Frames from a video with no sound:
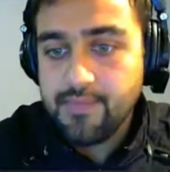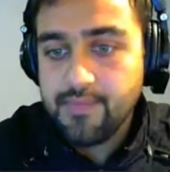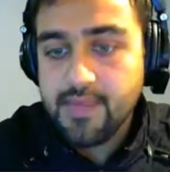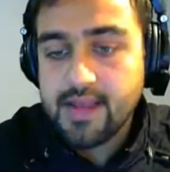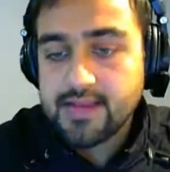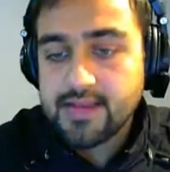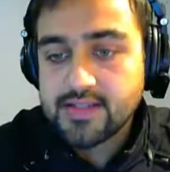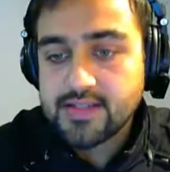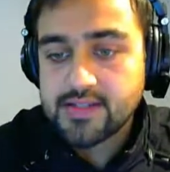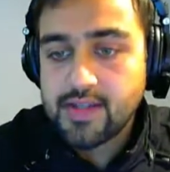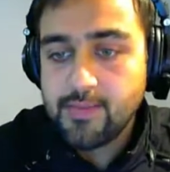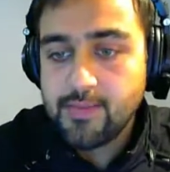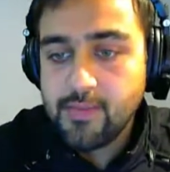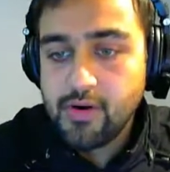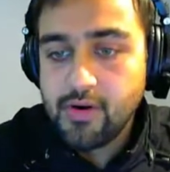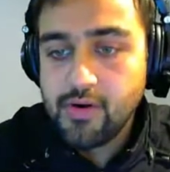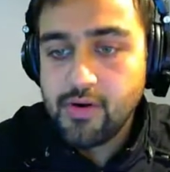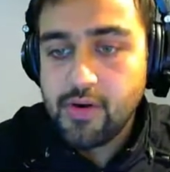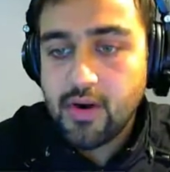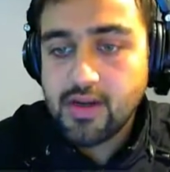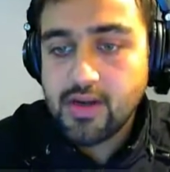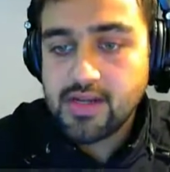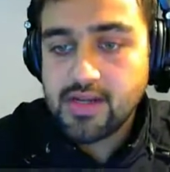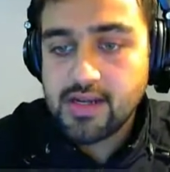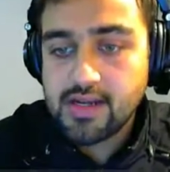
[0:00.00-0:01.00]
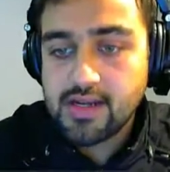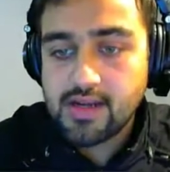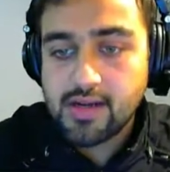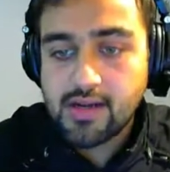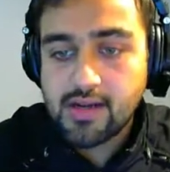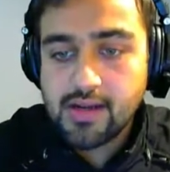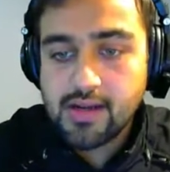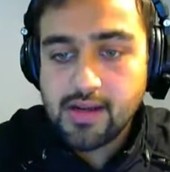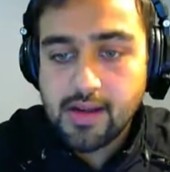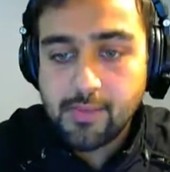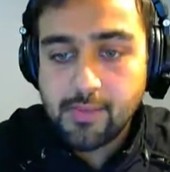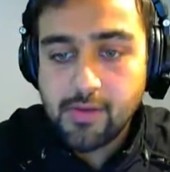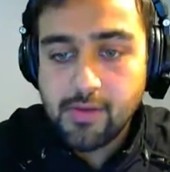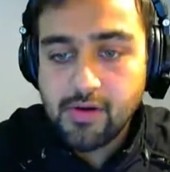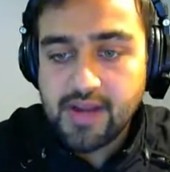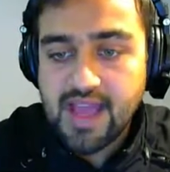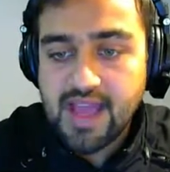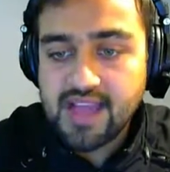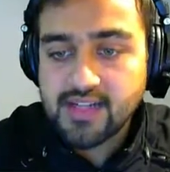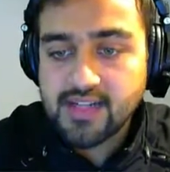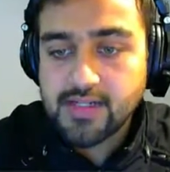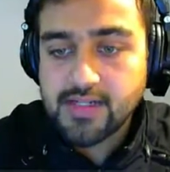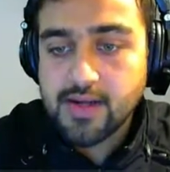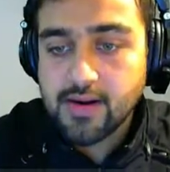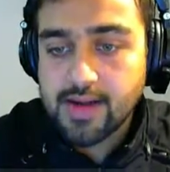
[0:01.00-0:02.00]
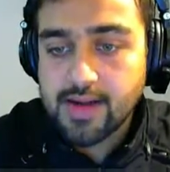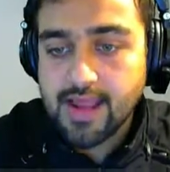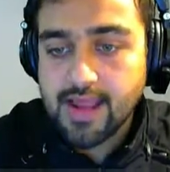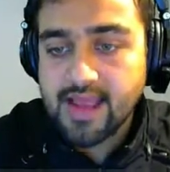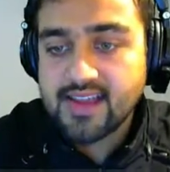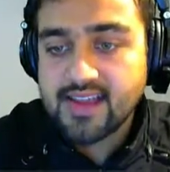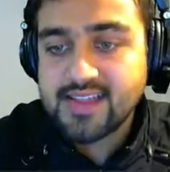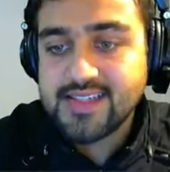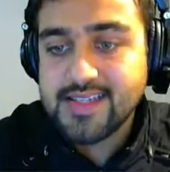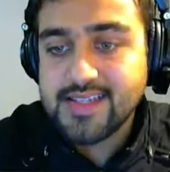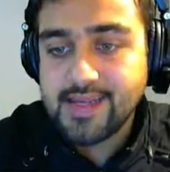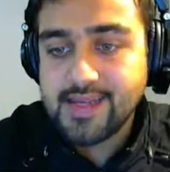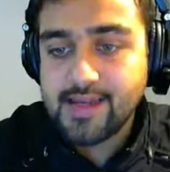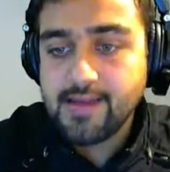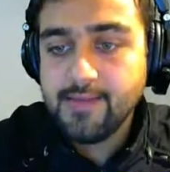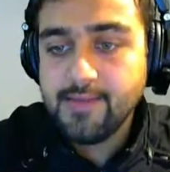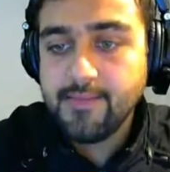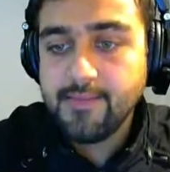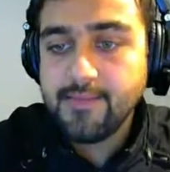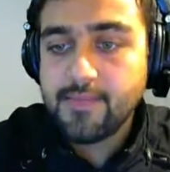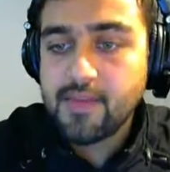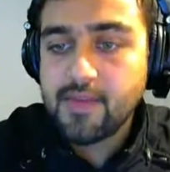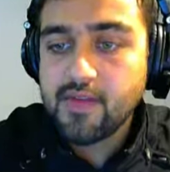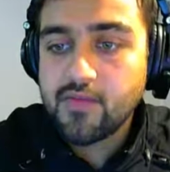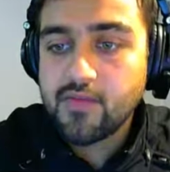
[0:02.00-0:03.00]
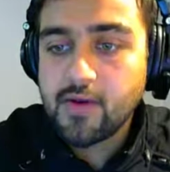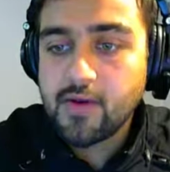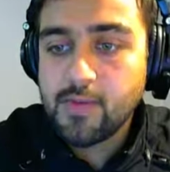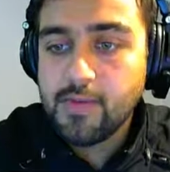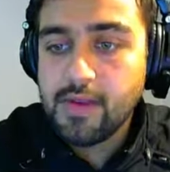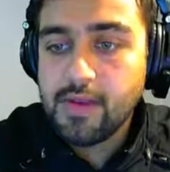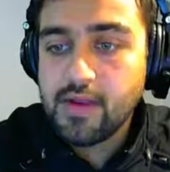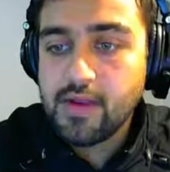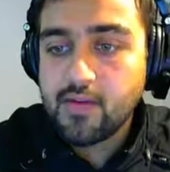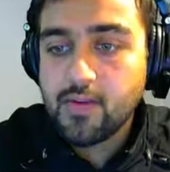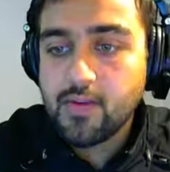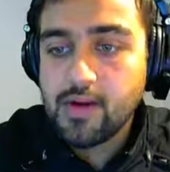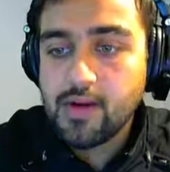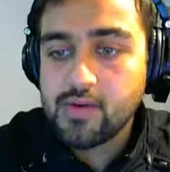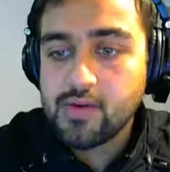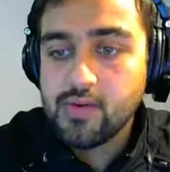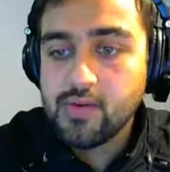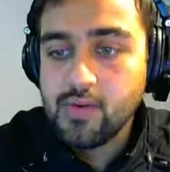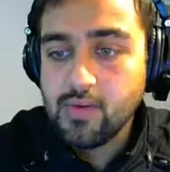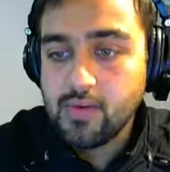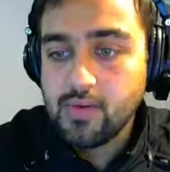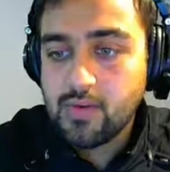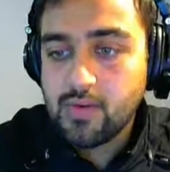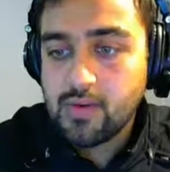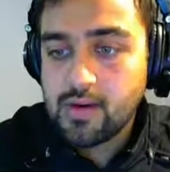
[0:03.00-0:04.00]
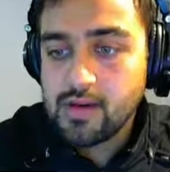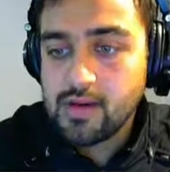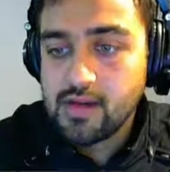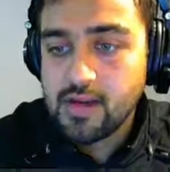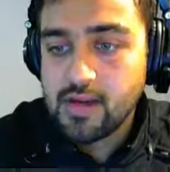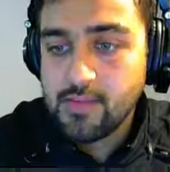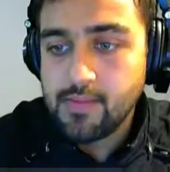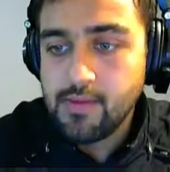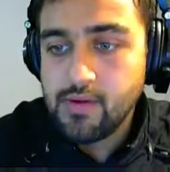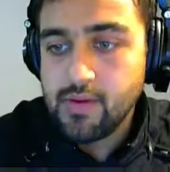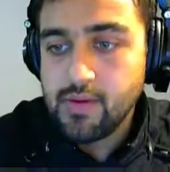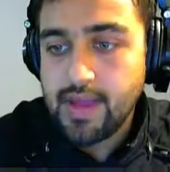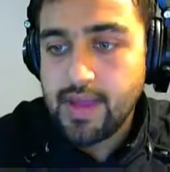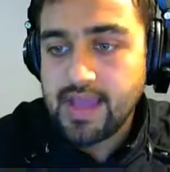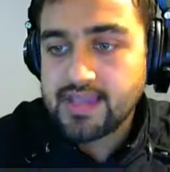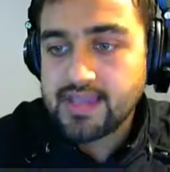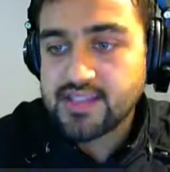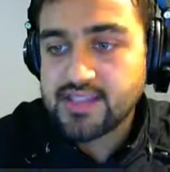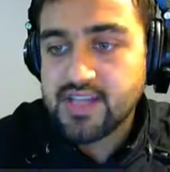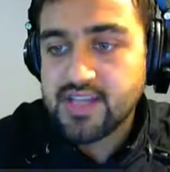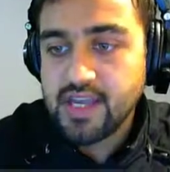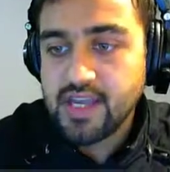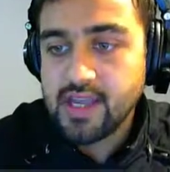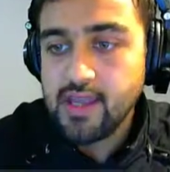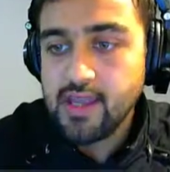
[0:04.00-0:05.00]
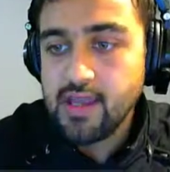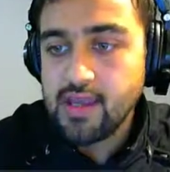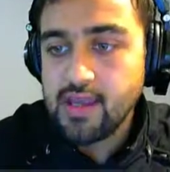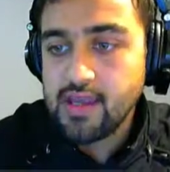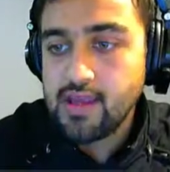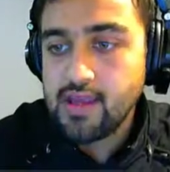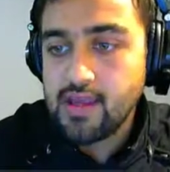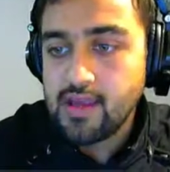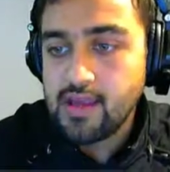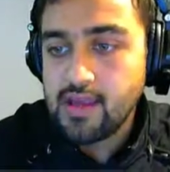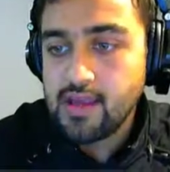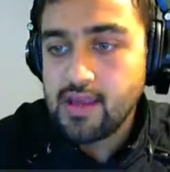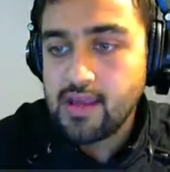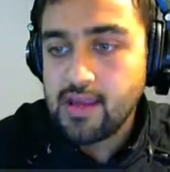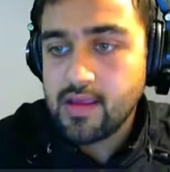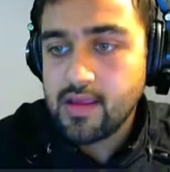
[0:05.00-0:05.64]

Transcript: Okay, so w dash dot xj would be equal to wxj